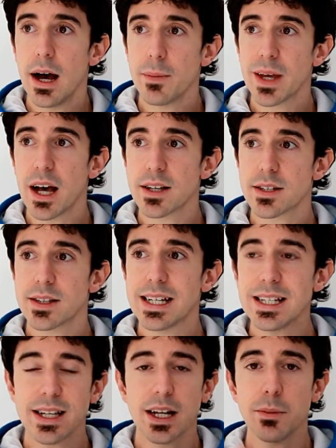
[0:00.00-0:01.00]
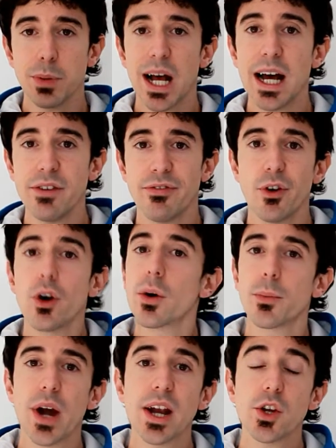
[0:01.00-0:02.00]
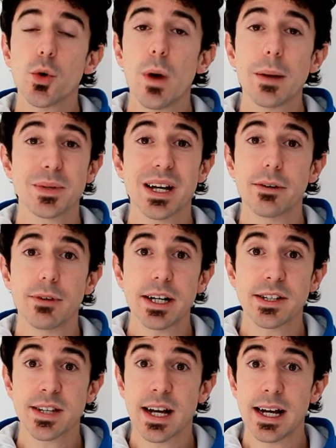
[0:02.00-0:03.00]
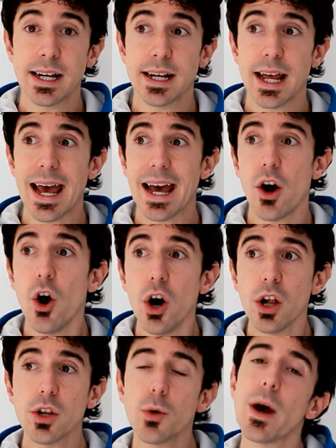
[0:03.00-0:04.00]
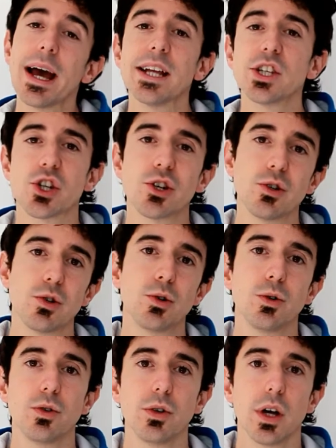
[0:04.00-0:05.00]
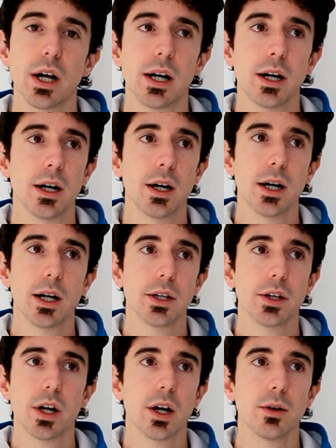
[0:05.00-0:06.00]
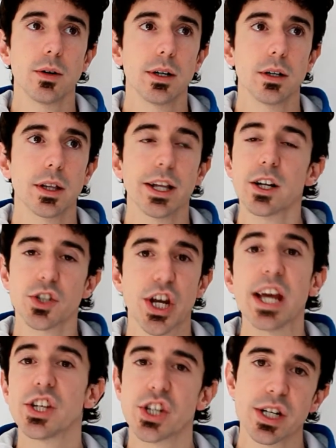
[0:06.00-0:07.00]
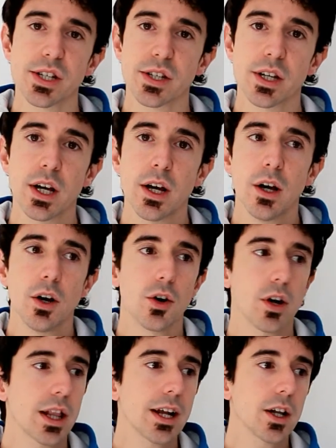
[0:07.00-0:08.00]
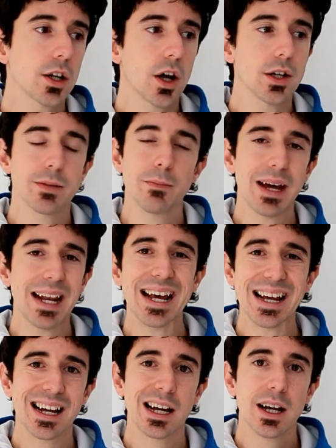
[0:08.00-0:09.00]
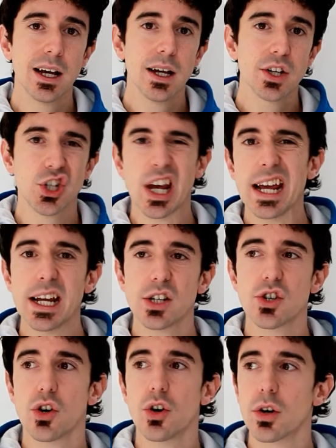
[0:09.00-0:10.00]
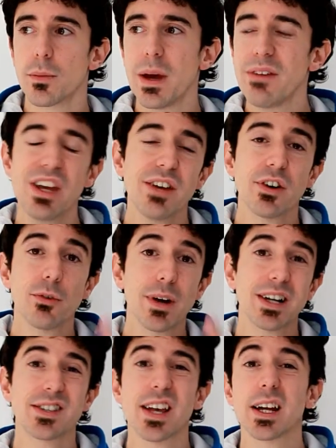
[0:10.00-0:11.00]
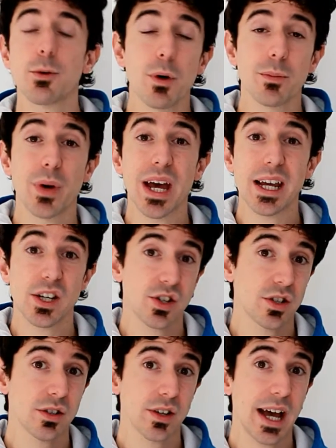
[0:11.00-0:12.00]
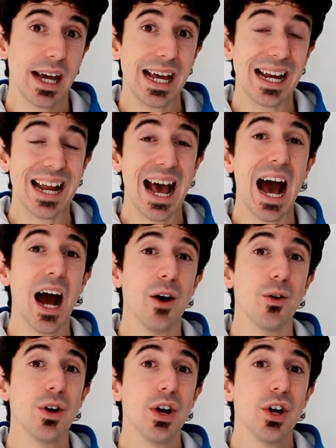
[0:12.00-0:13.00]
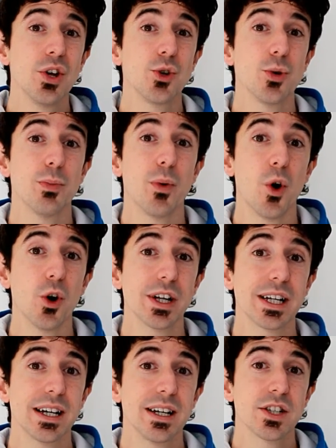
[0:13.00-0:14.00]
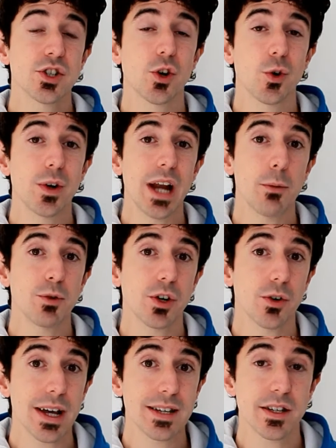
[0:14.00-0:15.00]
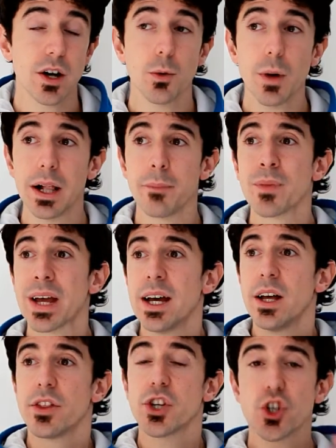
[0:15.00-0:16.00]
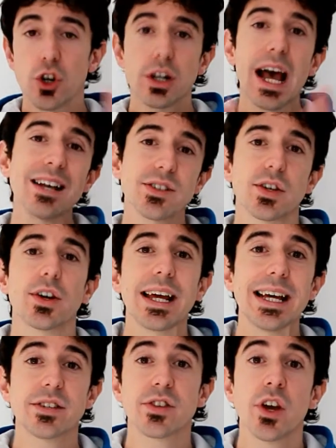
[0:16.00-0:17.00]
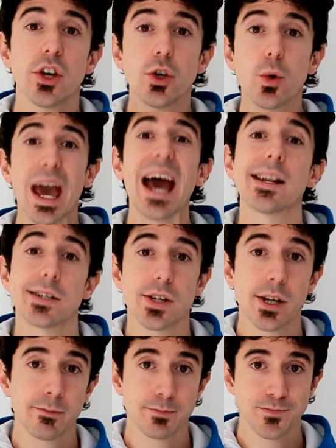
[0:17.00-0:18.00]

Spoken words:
Because this can apply for a brand new website redesign all the way to, little changes or a little cosmetic change or maybe even redesigning one page, okay? And how you avoid screwing up with your SEO. Well, the short answer is you can't.